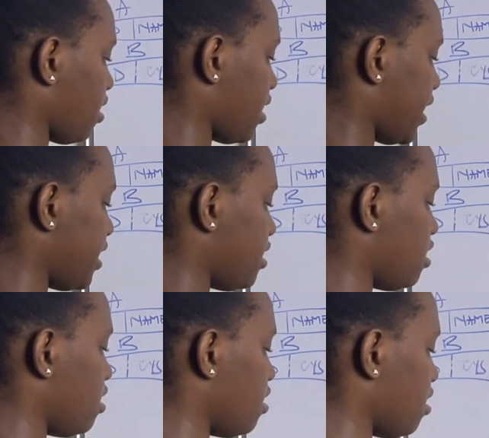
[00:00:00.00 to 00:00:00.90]

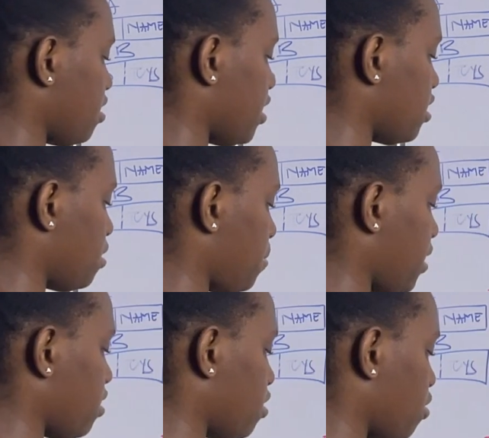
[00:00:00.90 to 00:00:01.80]
ID, and space.